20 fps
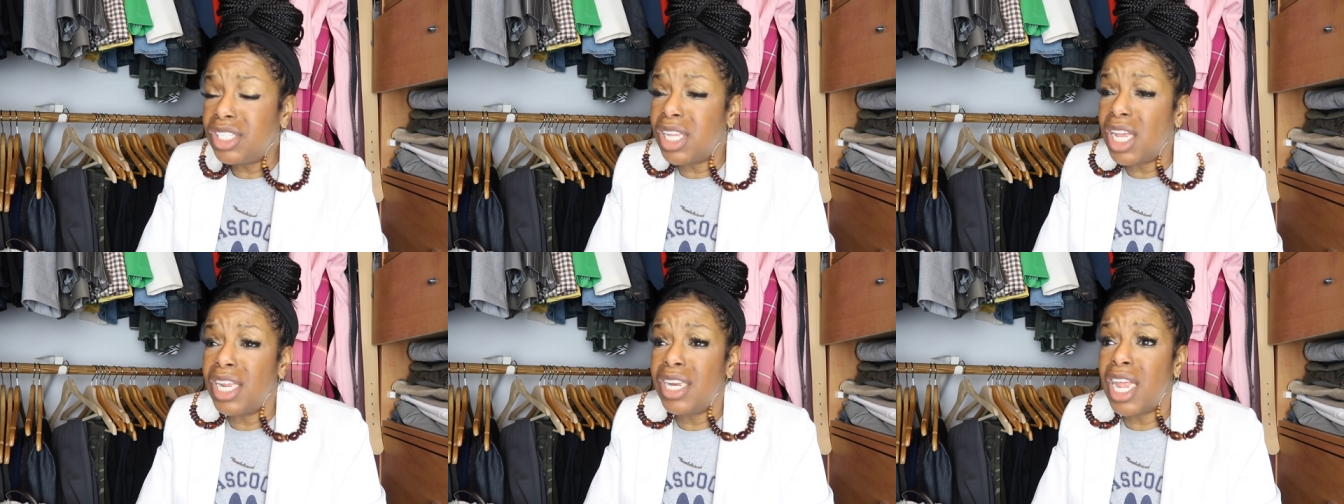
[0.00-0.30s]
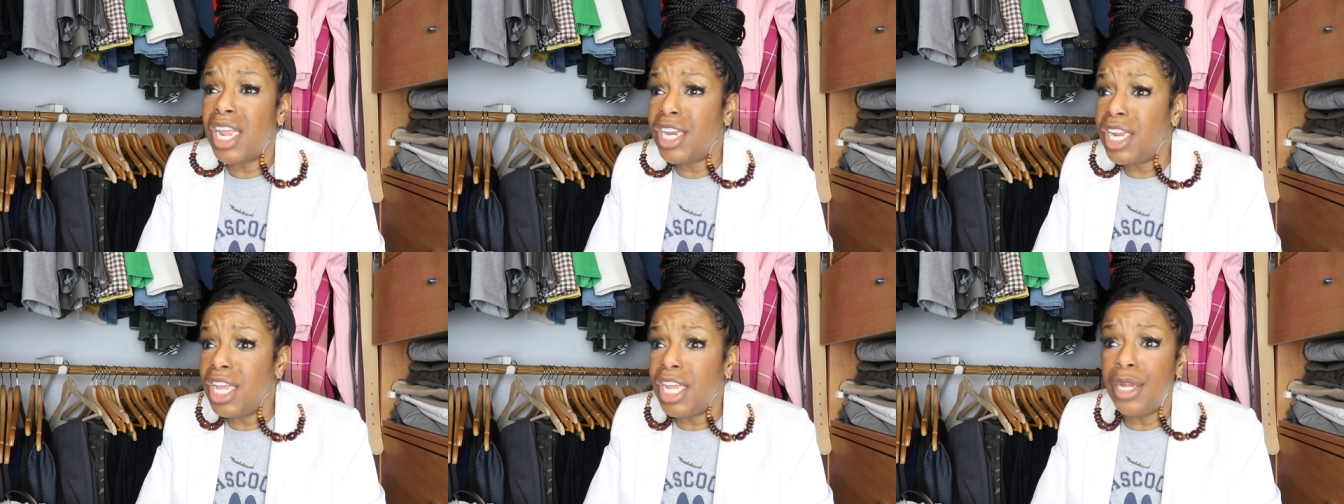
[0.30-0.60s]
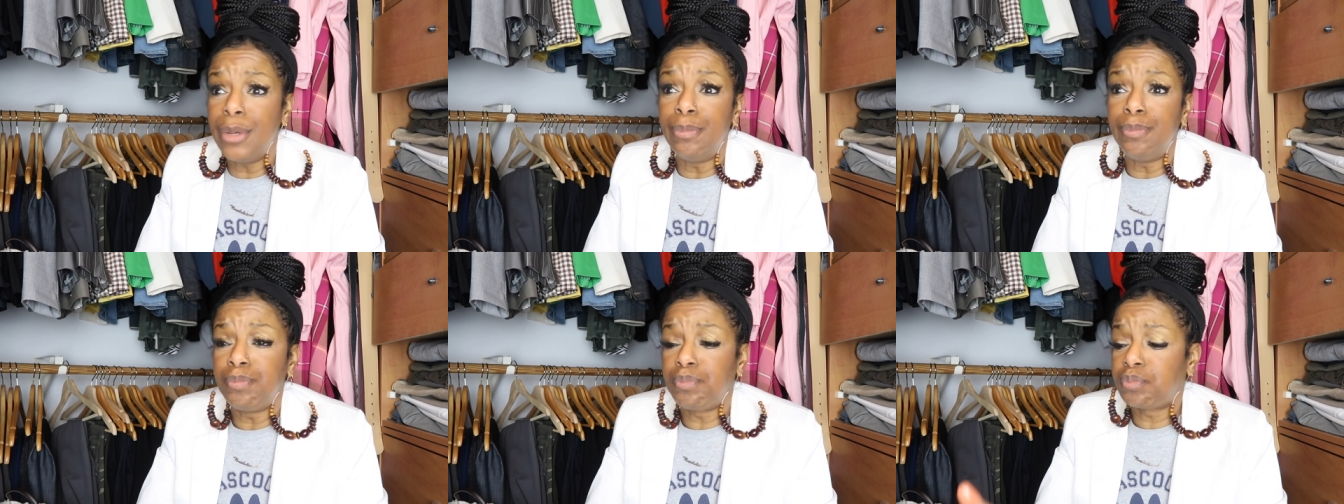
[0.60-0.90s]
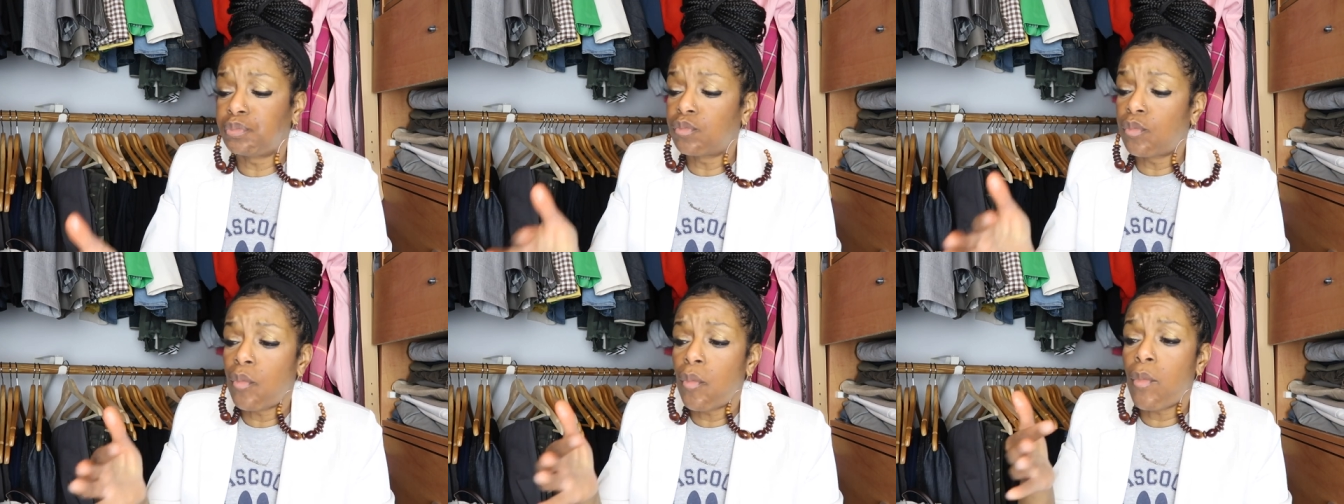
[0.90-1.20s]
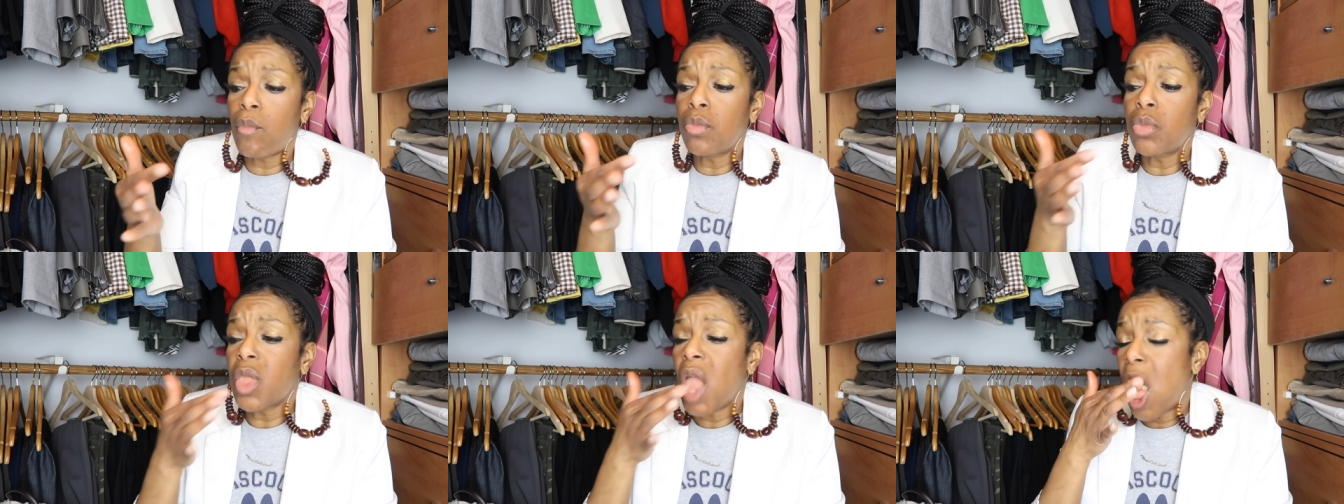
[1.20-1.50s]
is saying they need
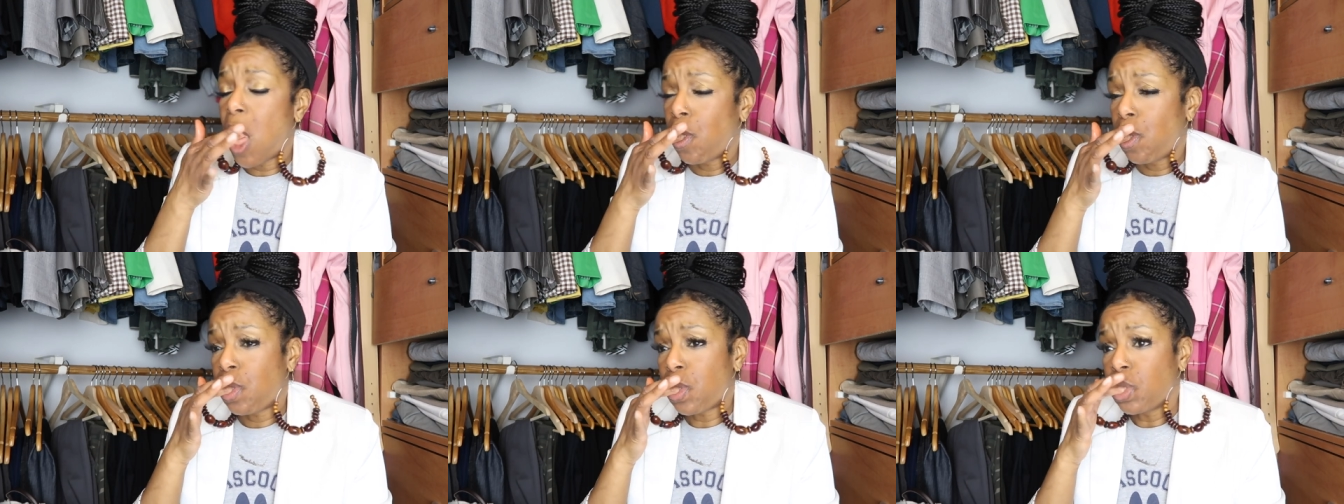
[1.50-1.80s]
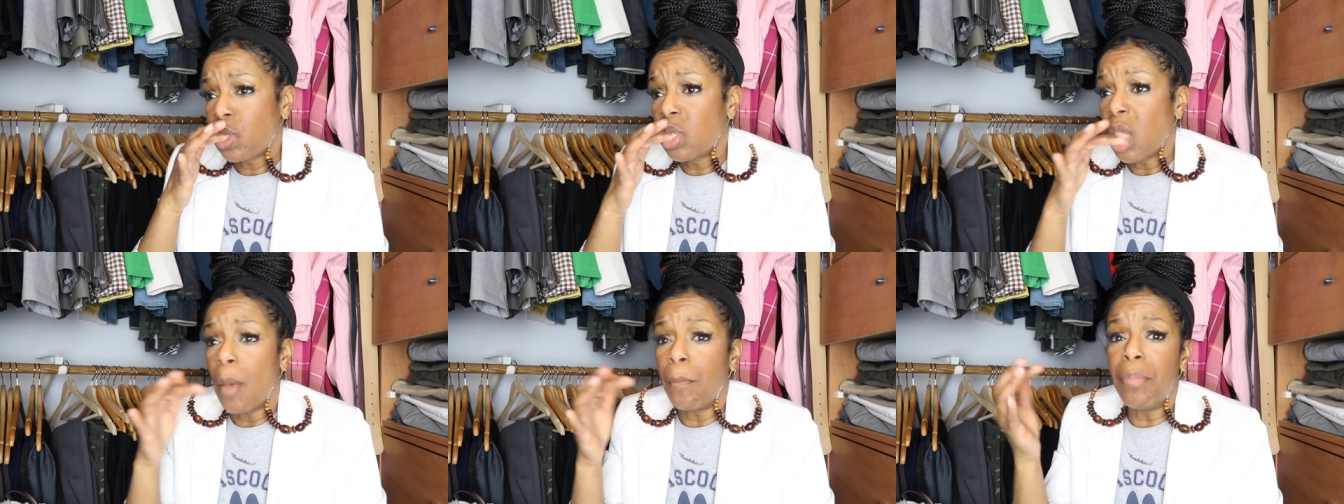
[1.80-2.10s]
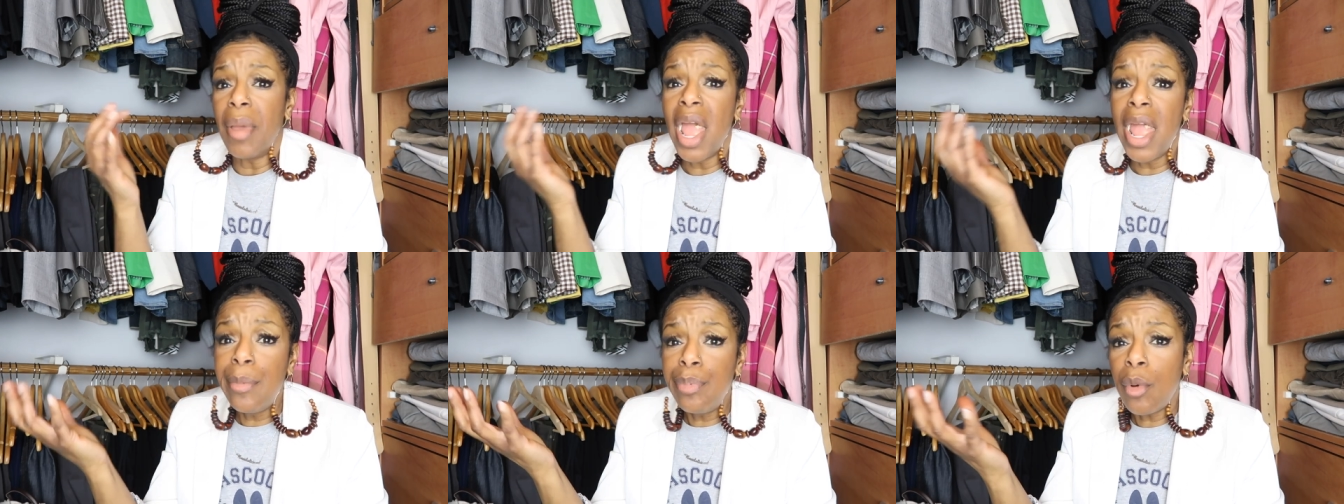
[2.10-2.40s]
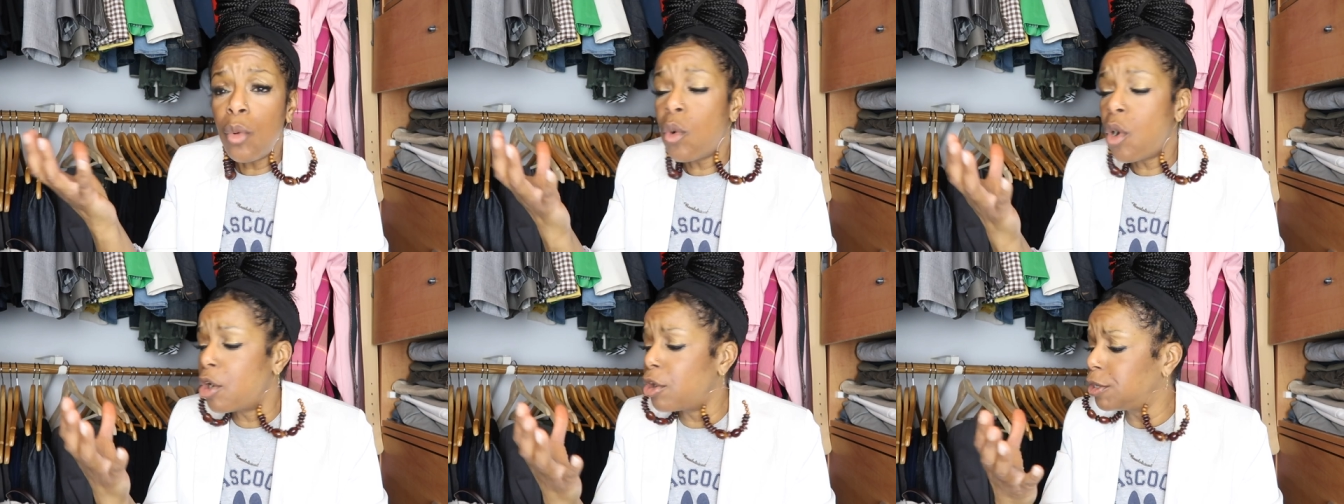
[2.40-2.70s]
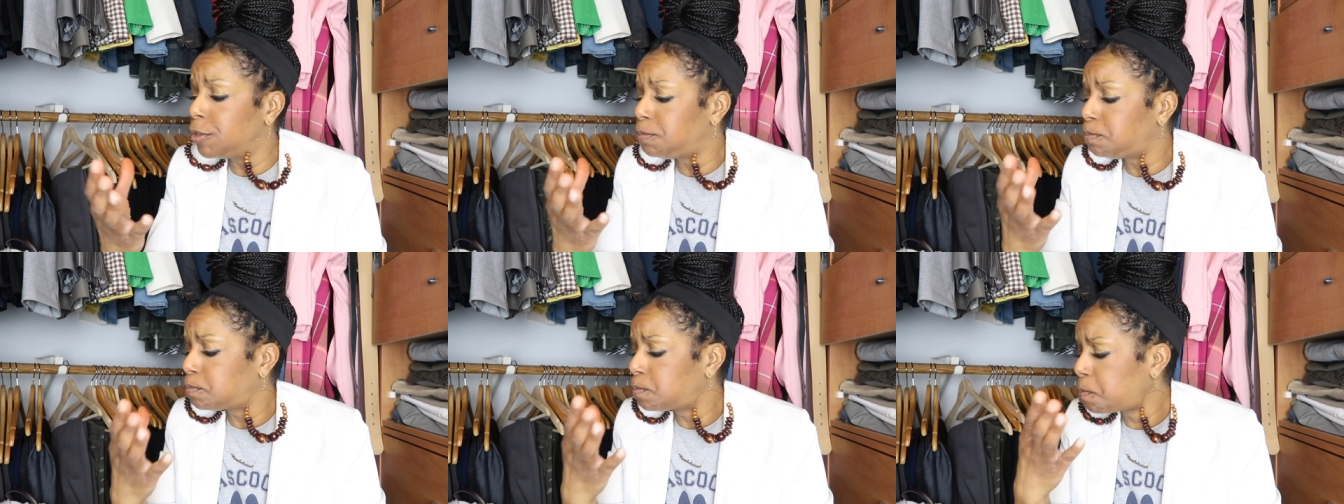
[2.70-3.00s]

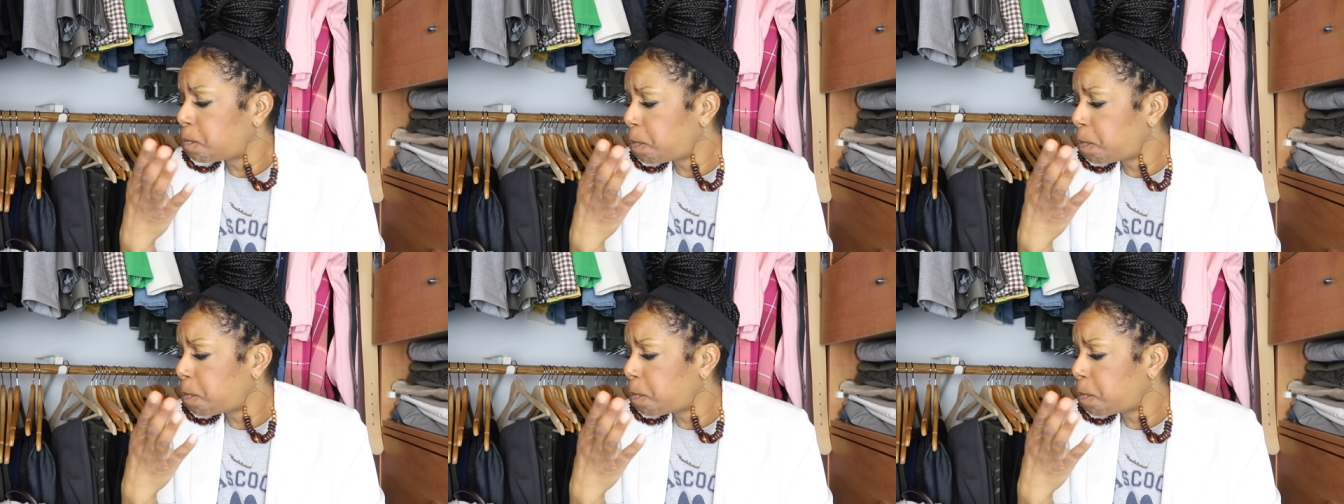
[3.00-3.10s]
paperwork